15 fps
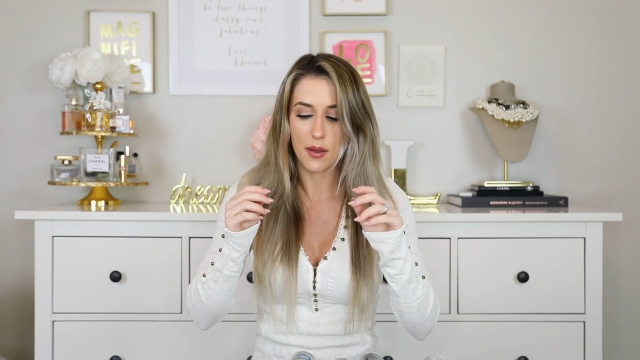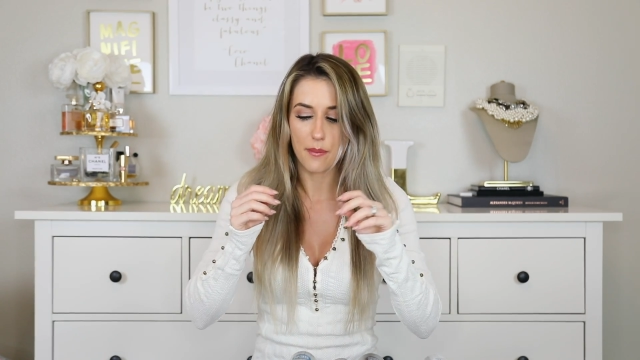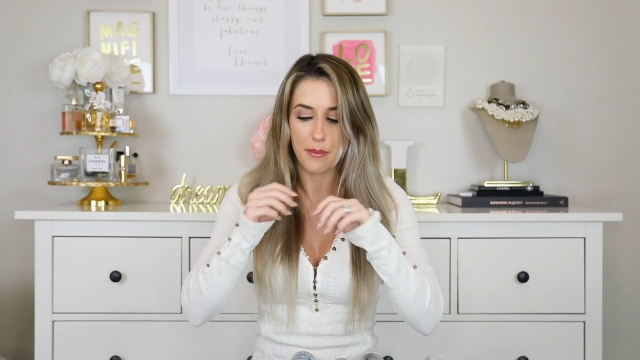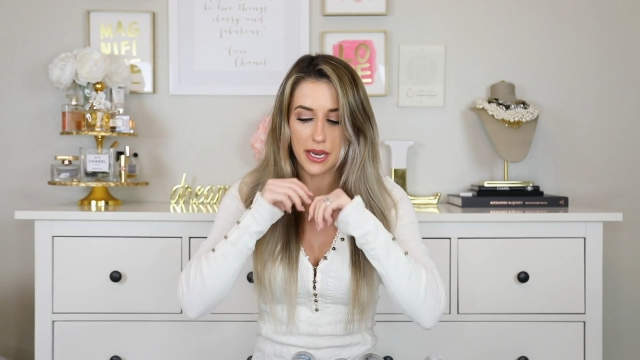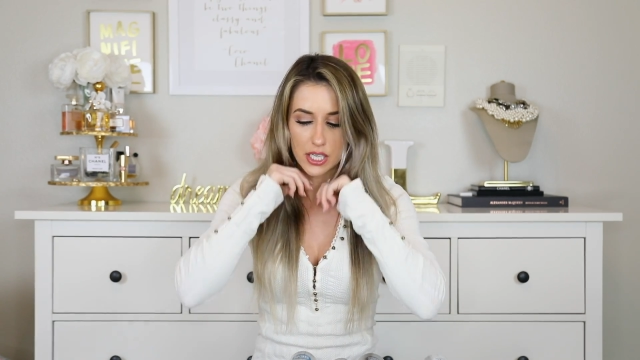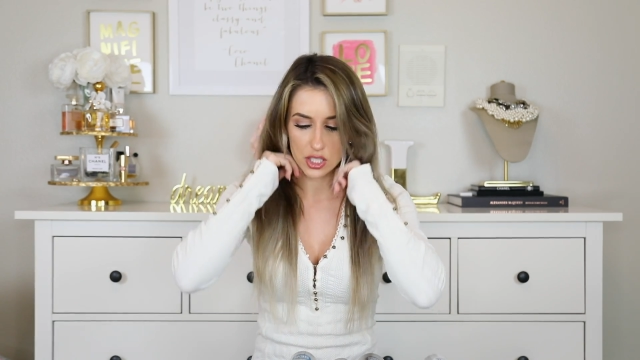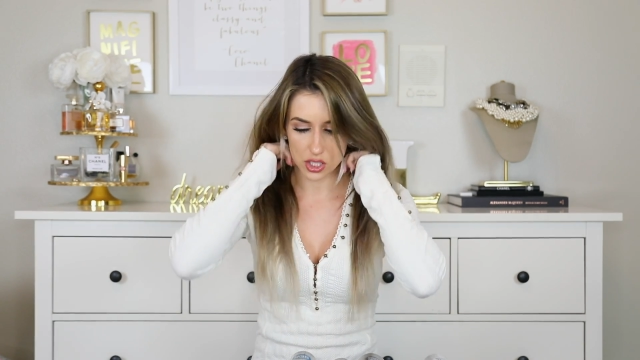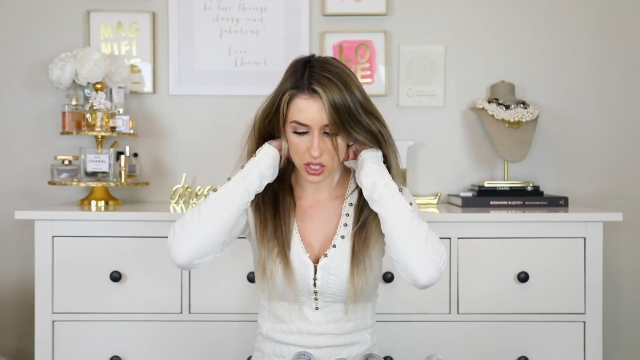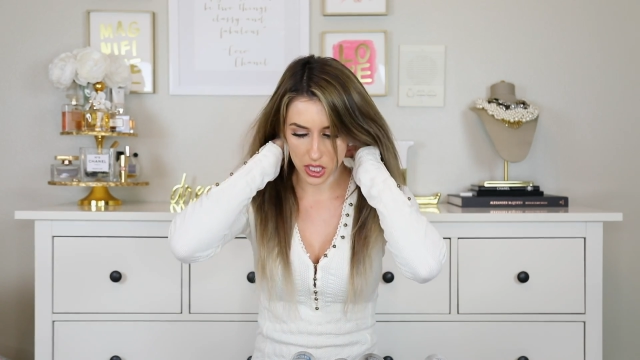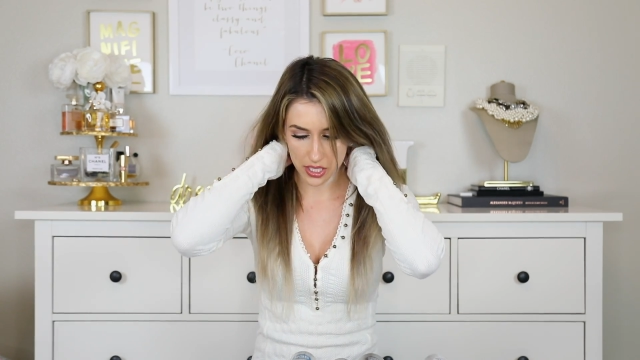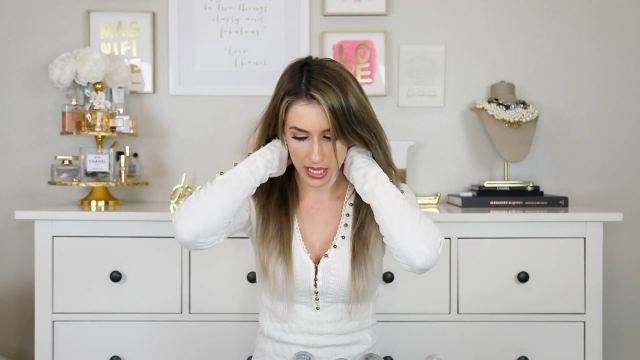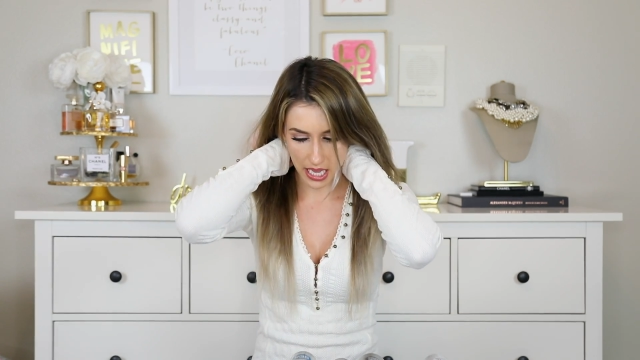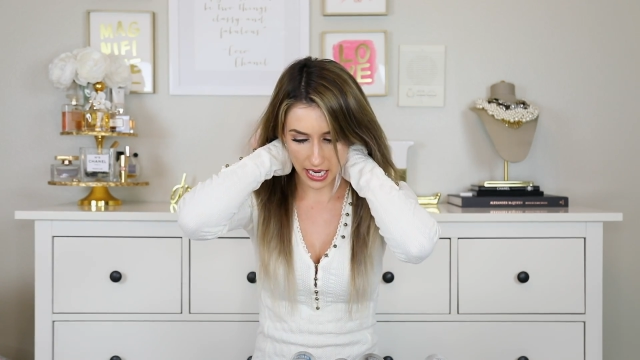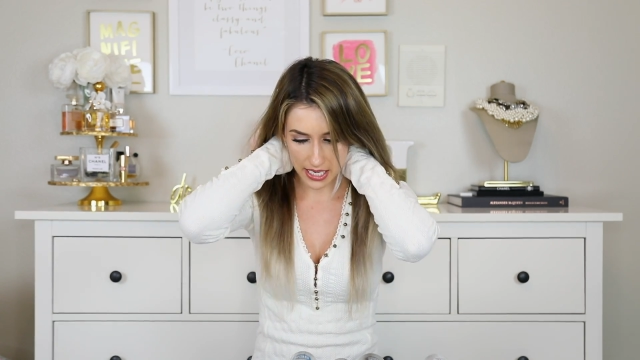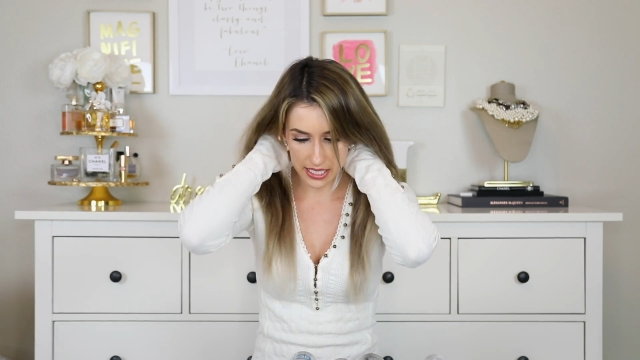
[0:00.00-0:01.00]
make sure
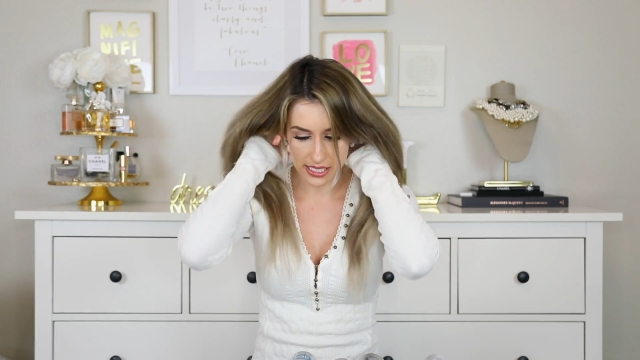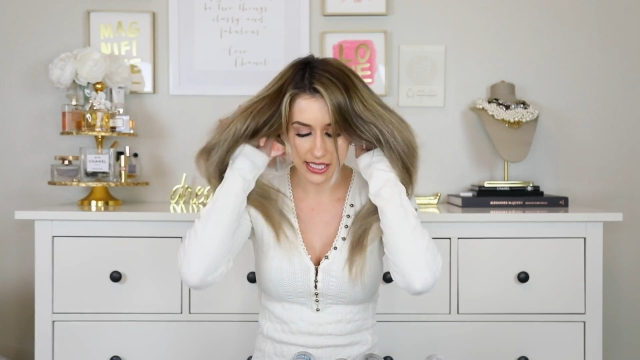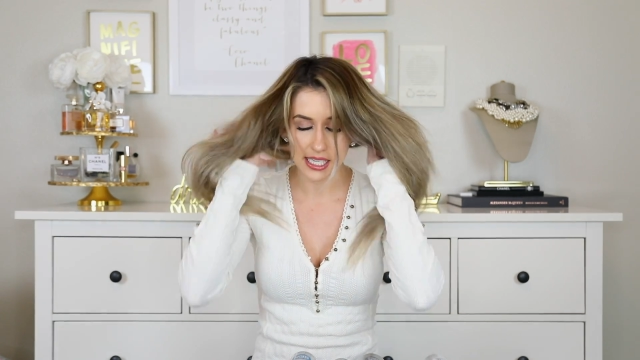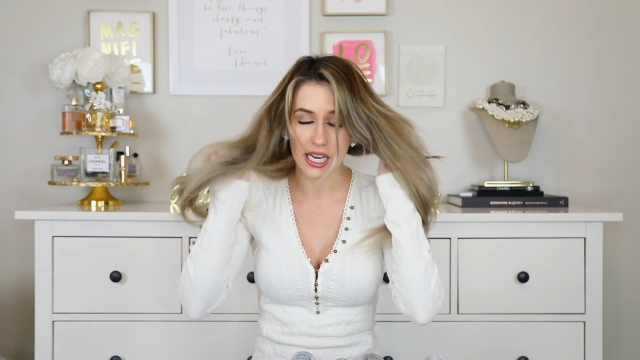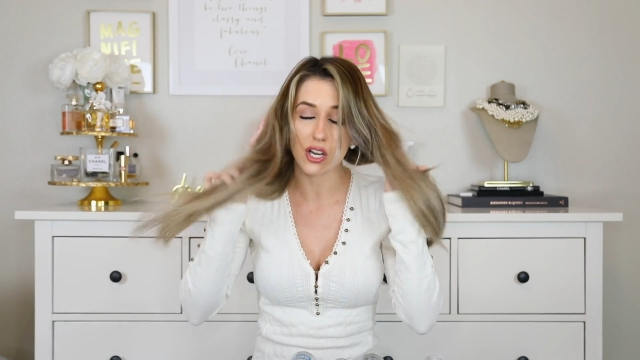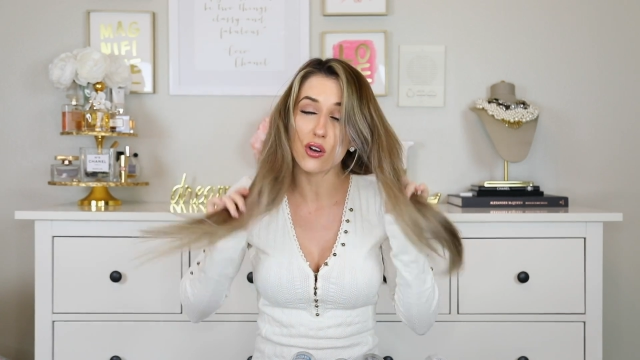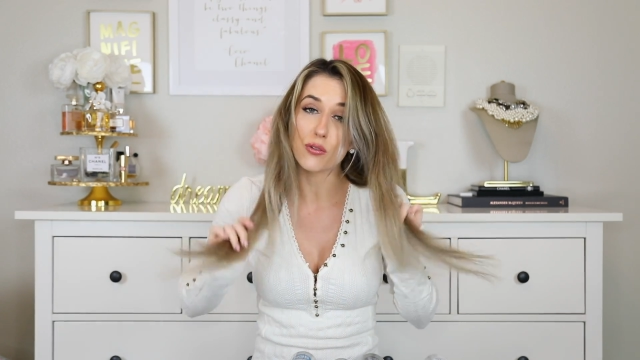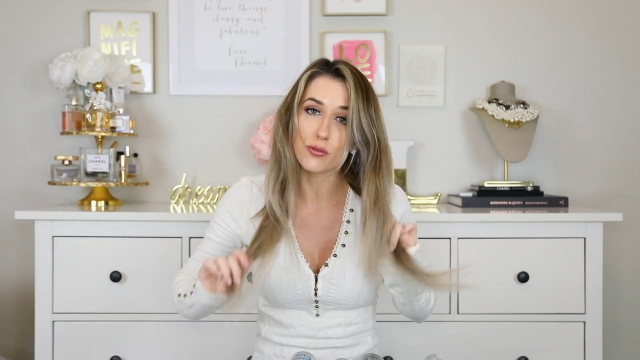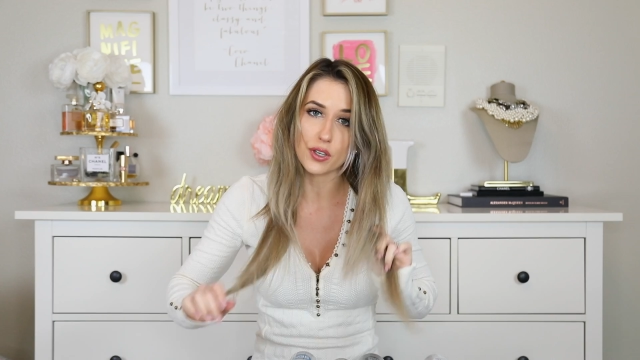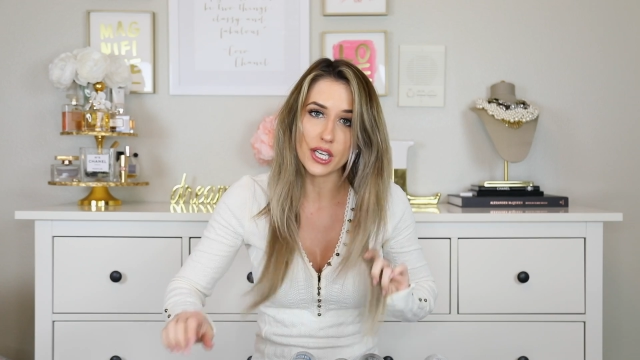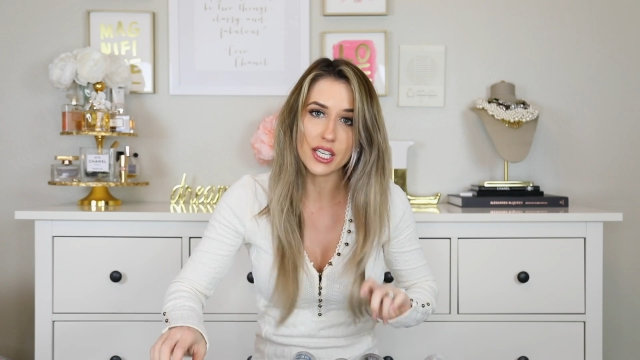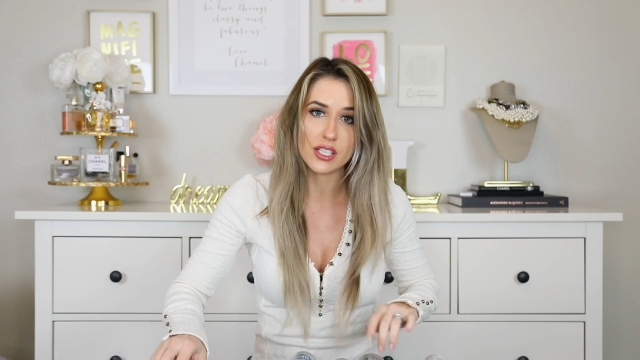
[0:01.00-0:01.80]
that it is tangle free,